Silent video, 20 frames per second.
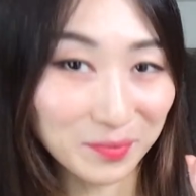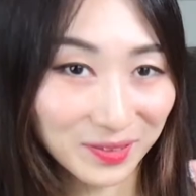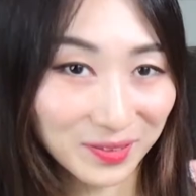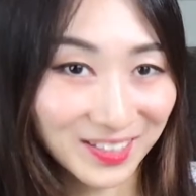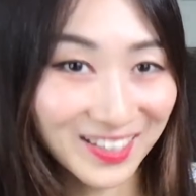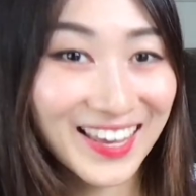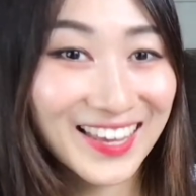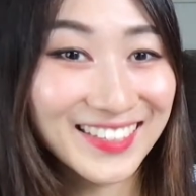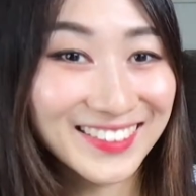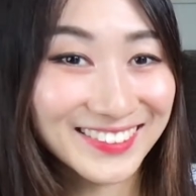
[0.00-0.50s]

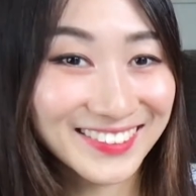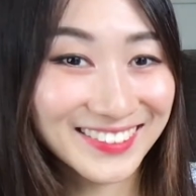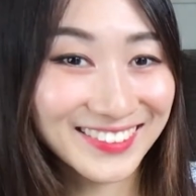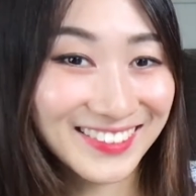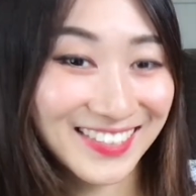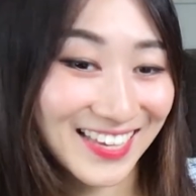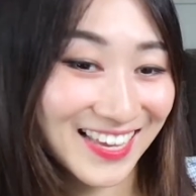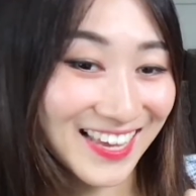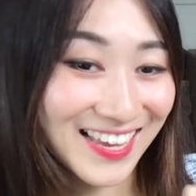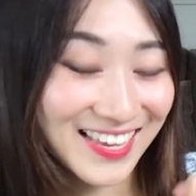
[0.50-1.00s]

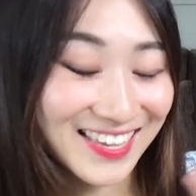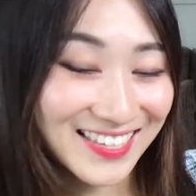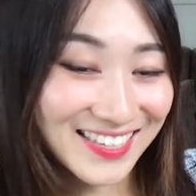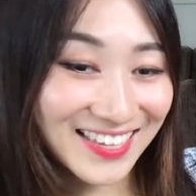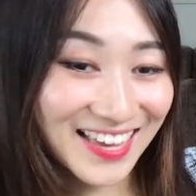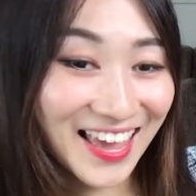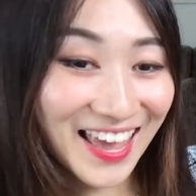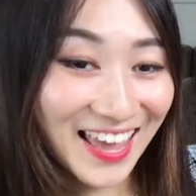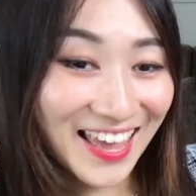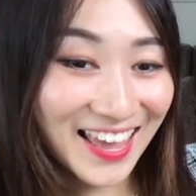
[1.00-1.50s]
place.
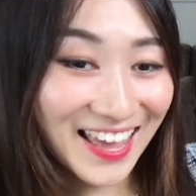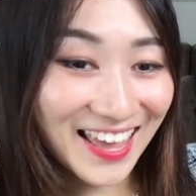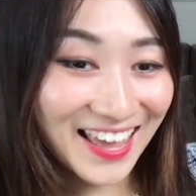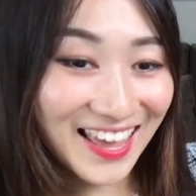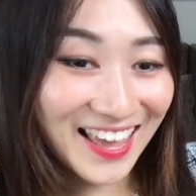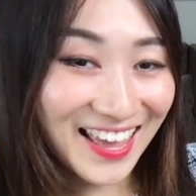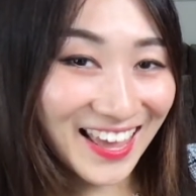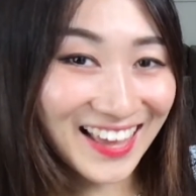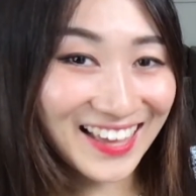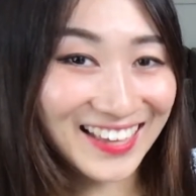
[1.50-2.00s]

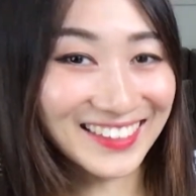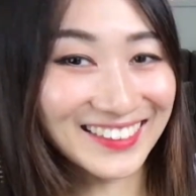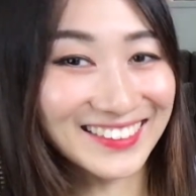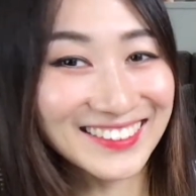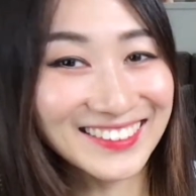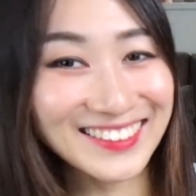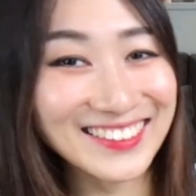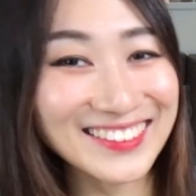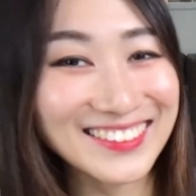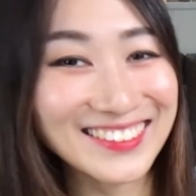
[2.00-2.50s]
Yay!